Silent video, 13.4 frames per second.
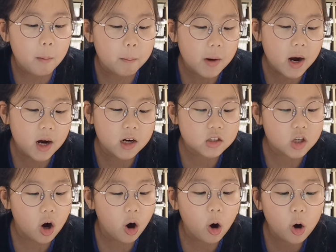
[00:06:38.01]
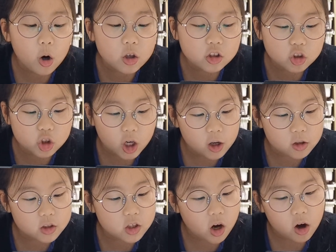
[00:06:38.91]
but all
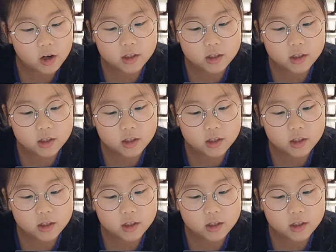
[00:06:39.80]
shells are